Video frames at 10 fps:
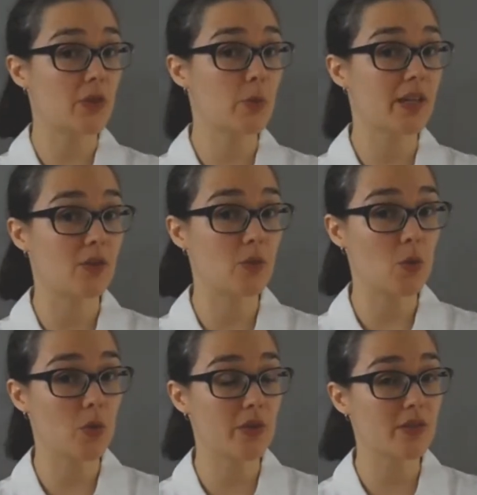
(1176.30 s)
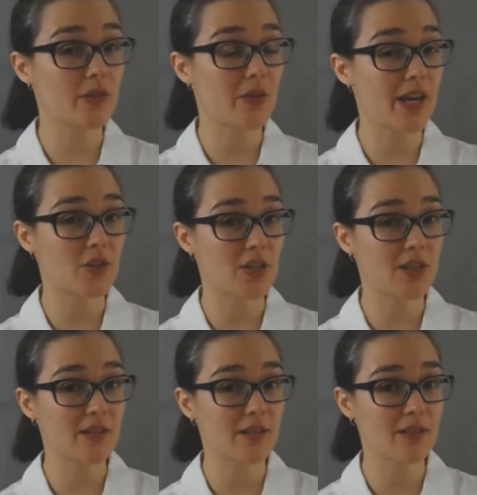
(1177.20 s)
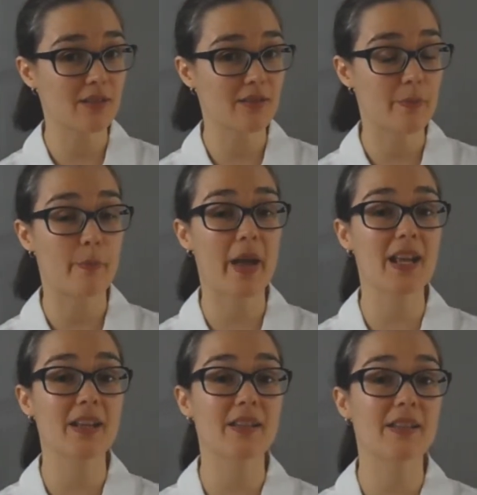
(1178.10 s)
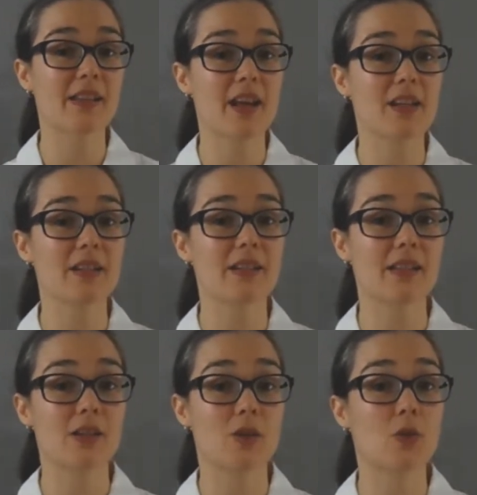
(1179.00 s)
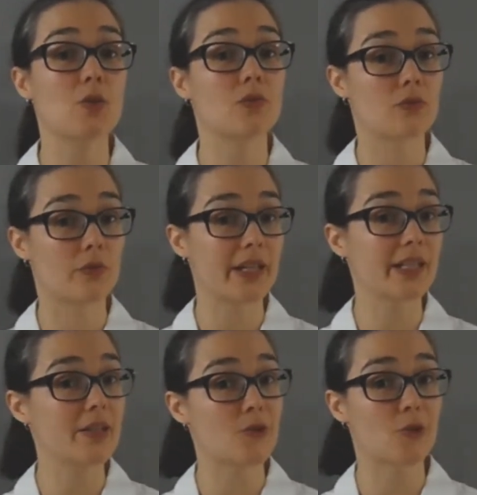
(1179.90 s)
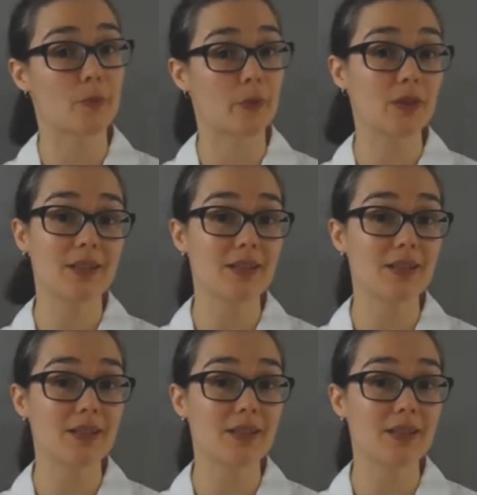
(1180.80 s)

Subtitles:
if you ignore the scratches, makes stainless steel really durable